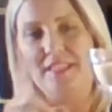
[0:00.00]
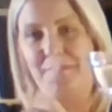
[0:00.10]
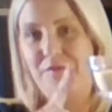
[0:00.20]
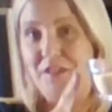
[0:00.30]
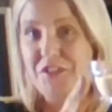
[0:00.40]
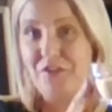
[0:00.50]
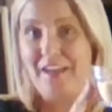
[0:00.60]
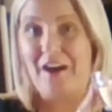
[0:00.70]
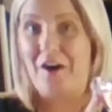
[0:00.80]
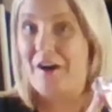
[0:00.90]
I'm
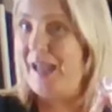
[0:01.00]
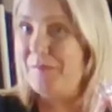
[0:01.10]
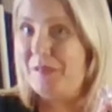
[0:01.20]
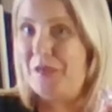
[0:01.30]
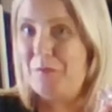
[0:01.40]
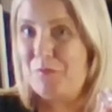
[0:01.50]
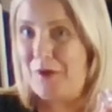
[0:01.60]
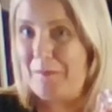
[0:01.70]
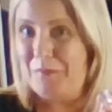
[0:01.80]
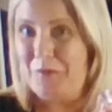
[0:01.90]
featuring our epicure
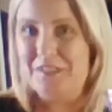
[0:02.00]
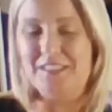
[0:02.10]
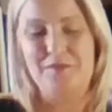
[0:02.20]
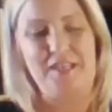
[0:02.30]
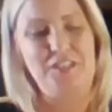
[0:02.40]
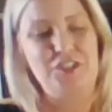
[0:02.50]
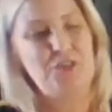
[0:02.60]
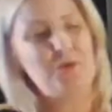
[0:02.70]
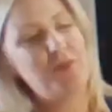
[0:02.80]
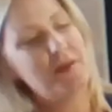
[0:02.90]
prep bowls so I can
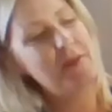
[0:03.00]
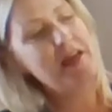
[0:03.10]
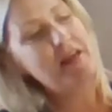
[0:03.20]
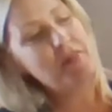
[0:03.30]
show them